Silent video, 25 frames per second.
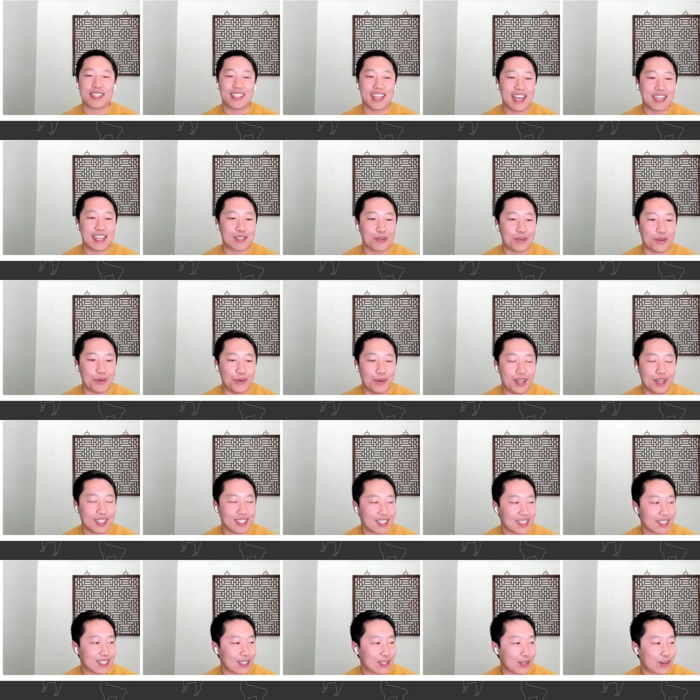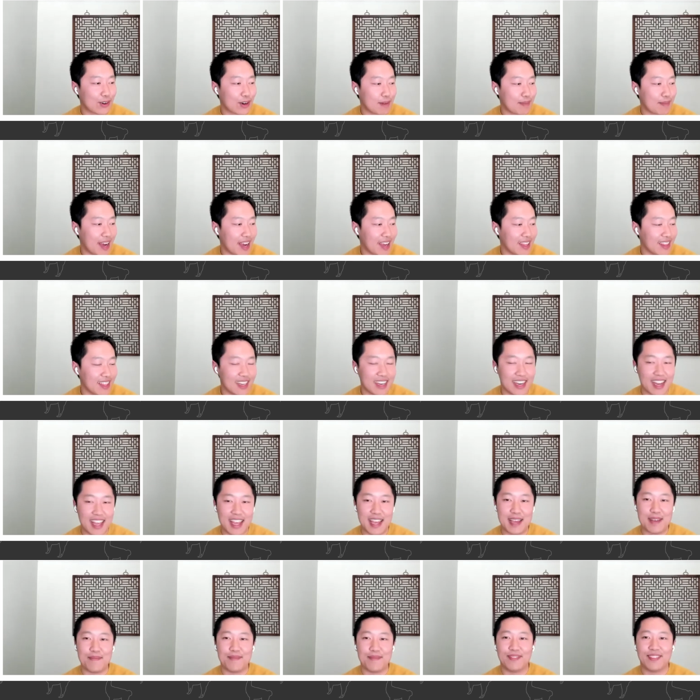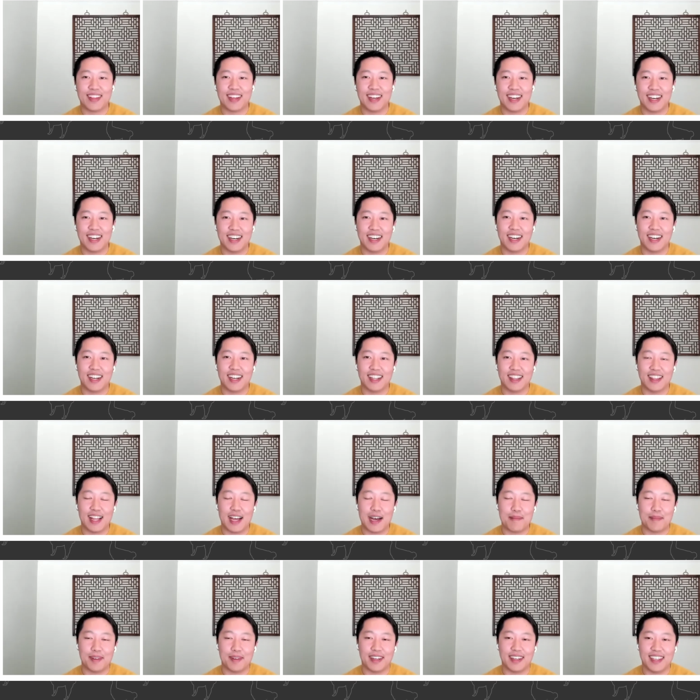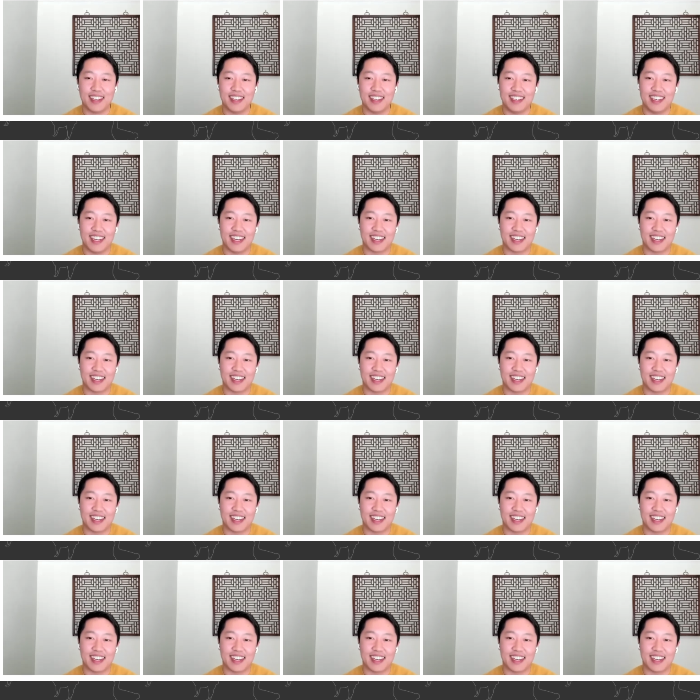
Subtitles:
ask, what is the story behind the name LlamaIndex?